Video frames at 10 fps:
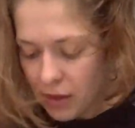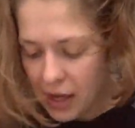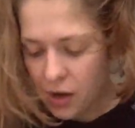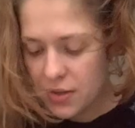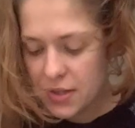
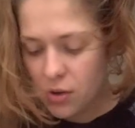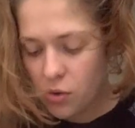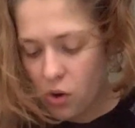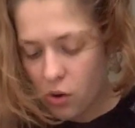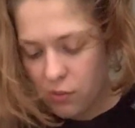I
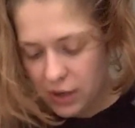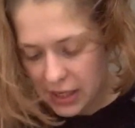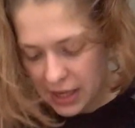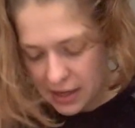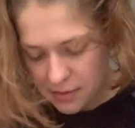also
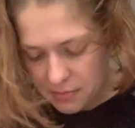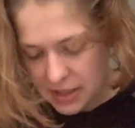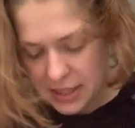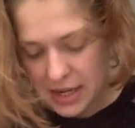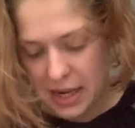already added
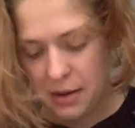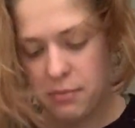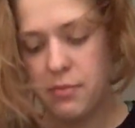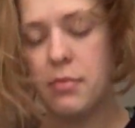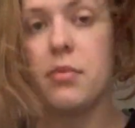my
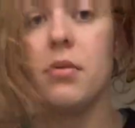name,